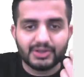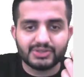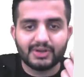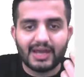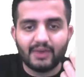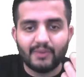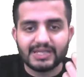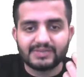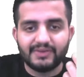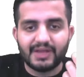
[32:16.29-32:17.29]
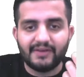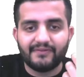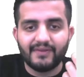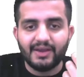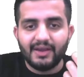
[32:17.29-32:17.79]
So likewise we have
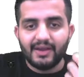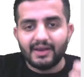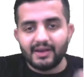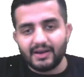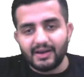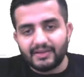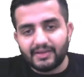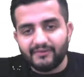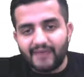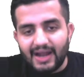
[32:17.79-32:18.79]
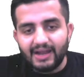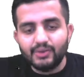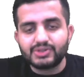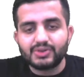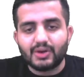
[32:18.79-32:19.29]
the
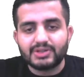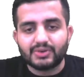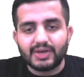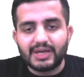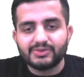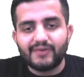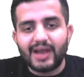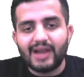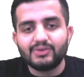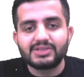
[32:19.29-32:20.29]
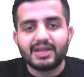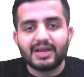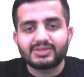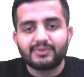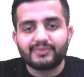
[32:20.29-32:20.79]
values also, right? So values
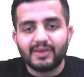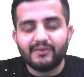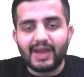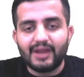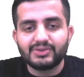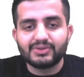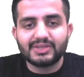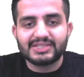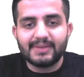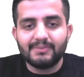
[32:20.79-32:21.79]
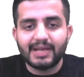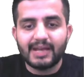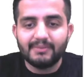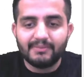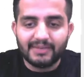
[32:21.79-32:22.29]
there. So values on the same
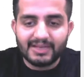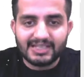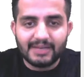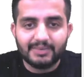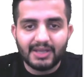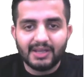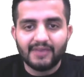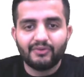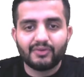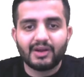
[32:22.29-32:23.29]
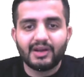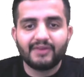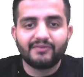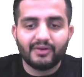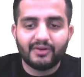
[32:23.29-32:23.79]
time, the same thing. If you run
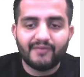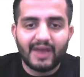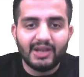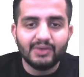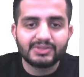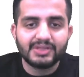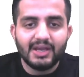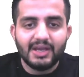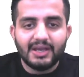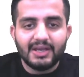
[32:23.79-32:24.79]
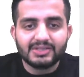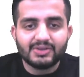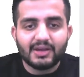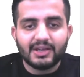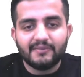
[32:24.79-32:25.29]
it for values, it's
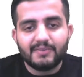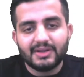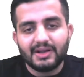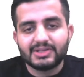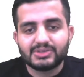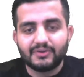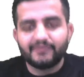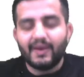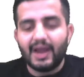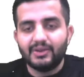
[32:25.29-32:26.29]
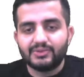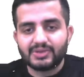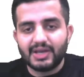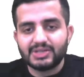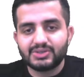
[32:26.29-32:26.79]
gonna give me the list of values,
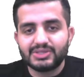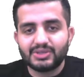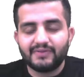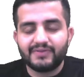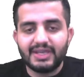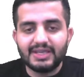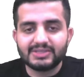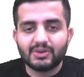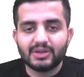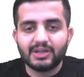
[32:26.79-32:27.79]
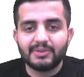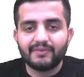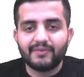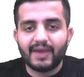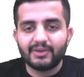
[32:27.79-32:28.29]
right? So instead of keys, it's gonna give me the
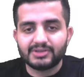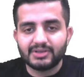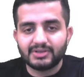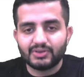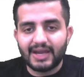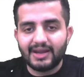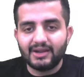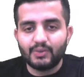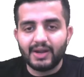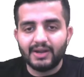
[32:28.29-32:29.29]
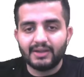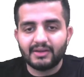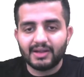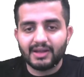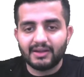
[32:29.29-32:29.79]
values. So 10, 20, and
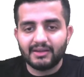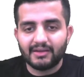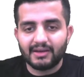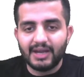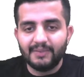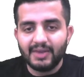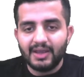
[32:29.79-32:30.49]
30 are here, right?